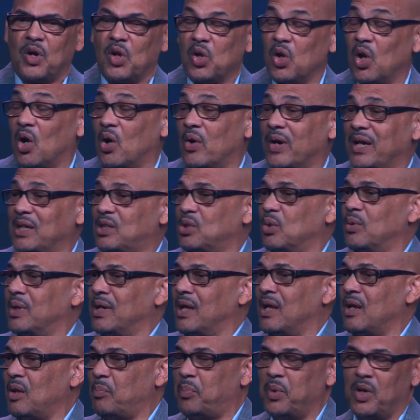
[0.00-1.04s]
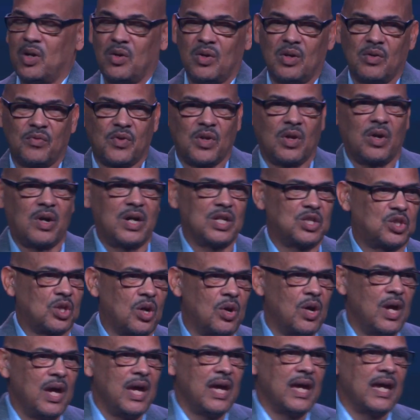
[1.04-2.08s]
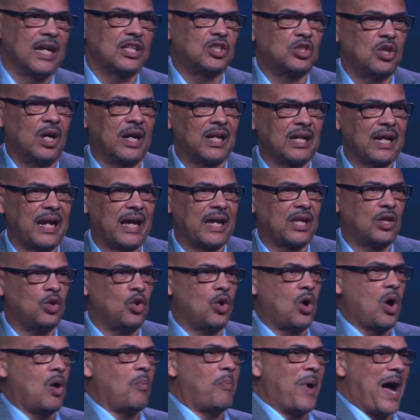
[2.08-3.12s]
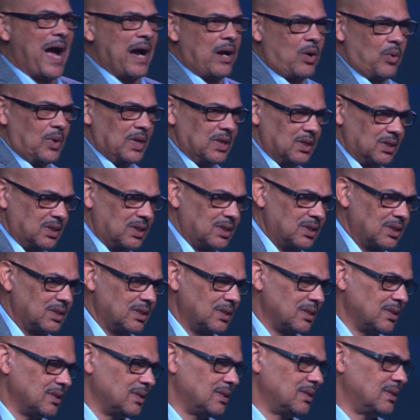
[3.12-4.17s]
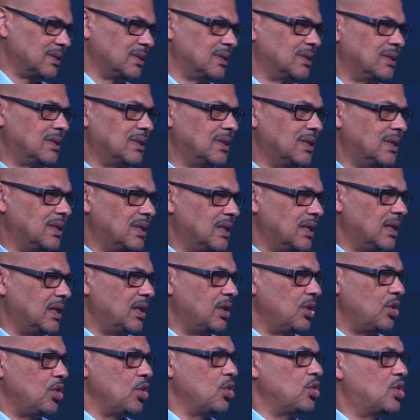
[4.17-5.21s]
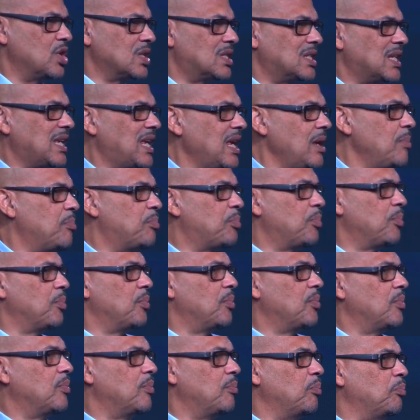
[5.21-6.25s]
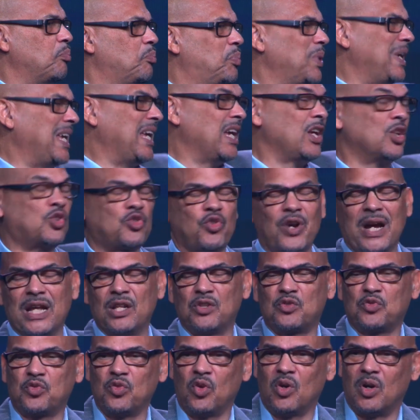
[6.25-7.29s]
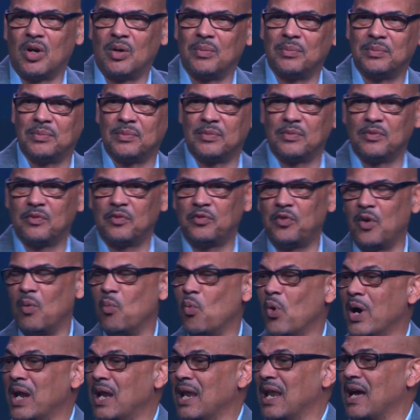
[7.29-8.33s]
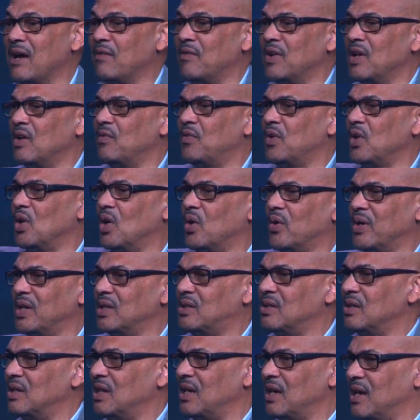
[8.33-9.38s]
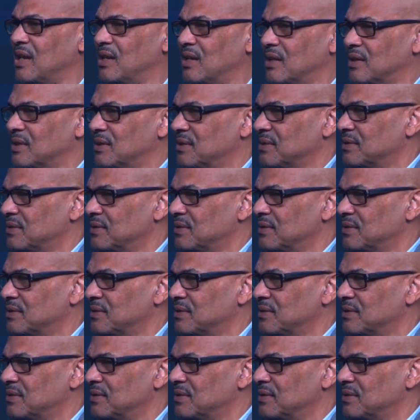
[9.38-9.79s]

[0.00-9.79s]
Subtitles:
glory to another period of glory. So it's not like you go backwards. You just keep being transformed from one level of glory to the other.